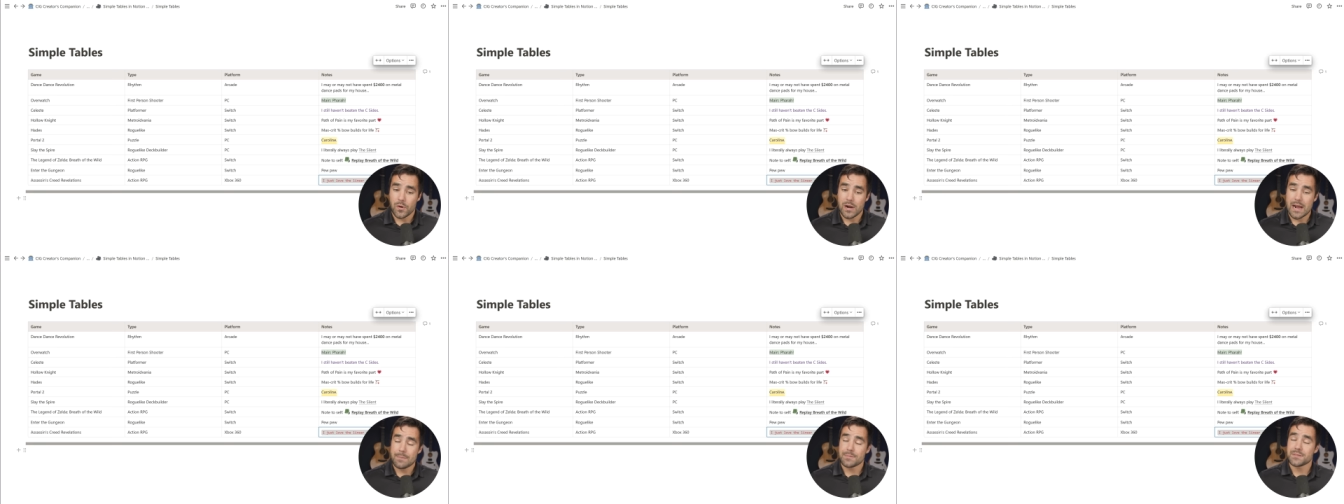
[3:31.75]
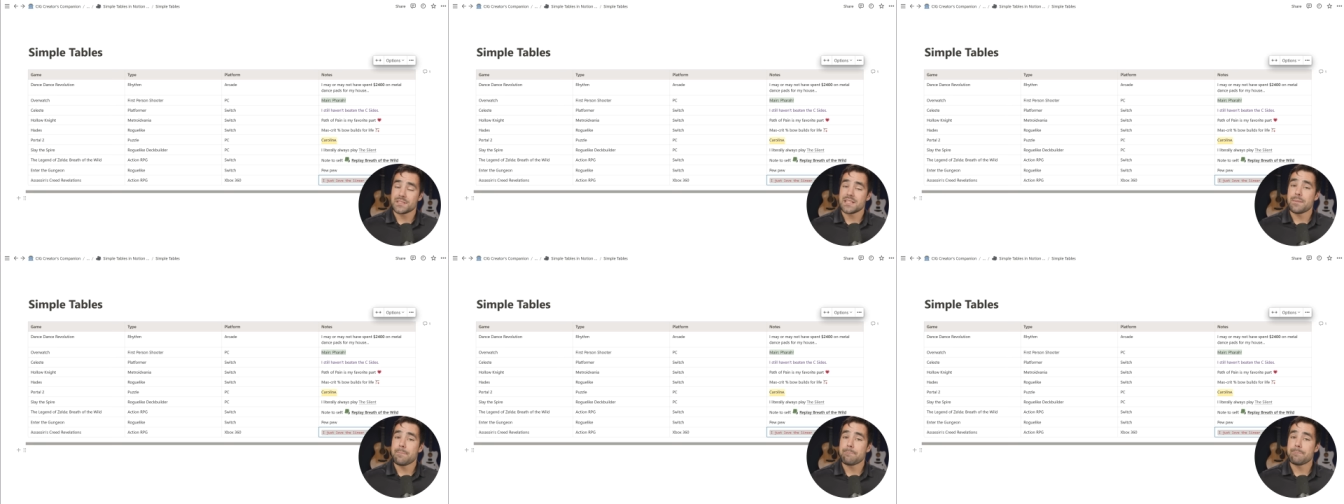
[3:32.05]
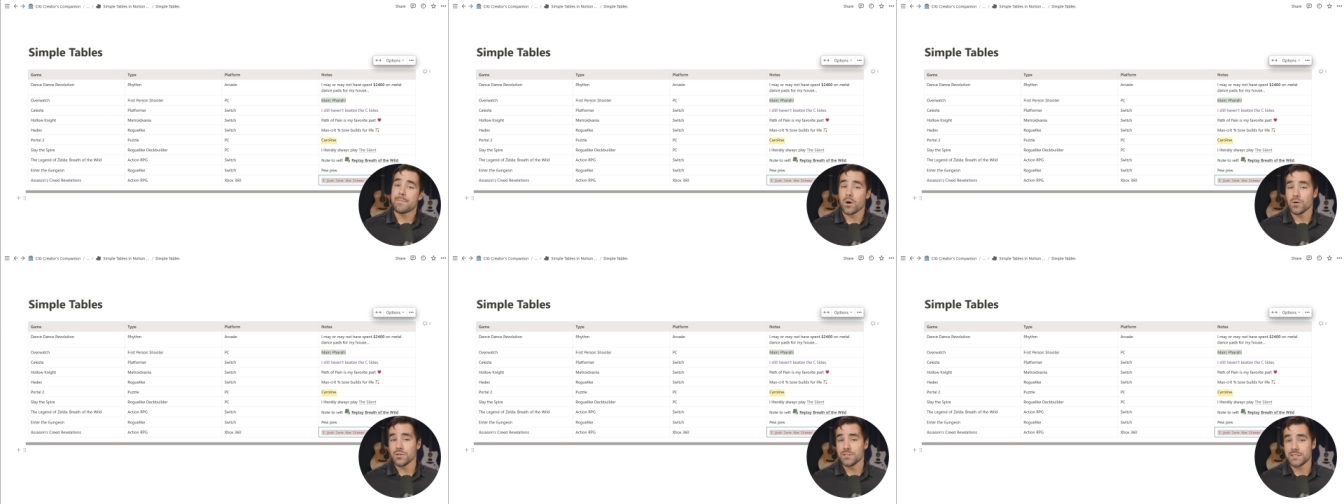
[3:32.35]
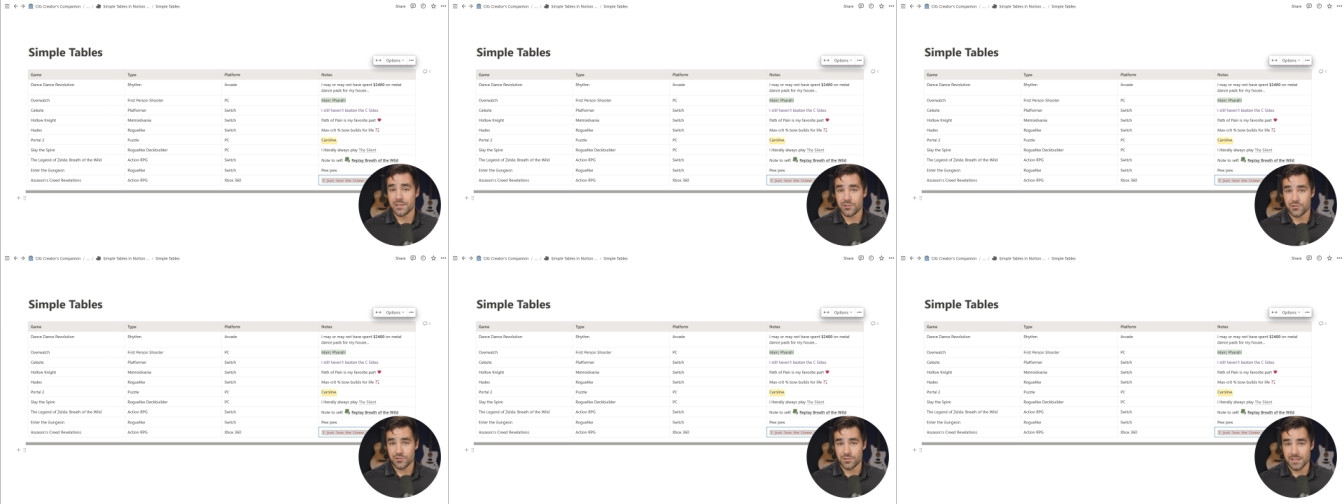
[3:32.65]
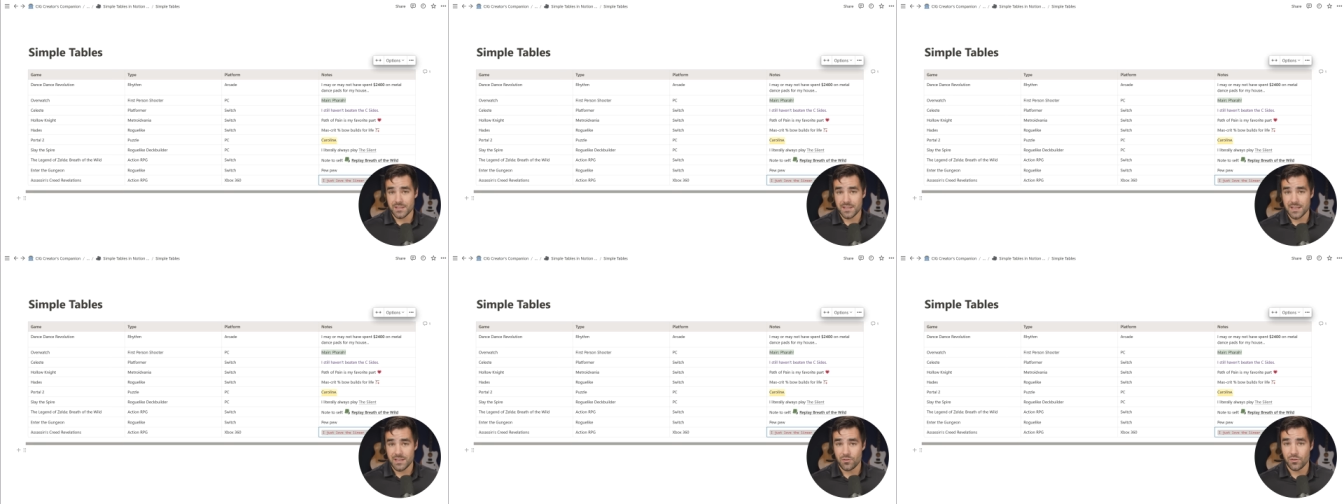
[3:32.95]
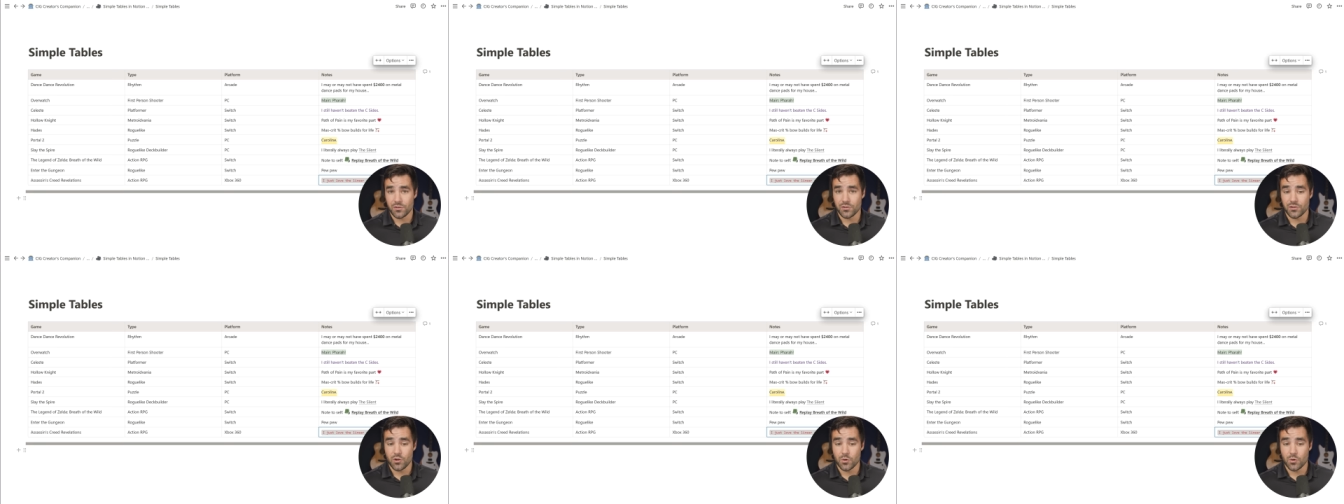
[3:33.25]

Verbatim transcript: Perhaps the most interesting thing you can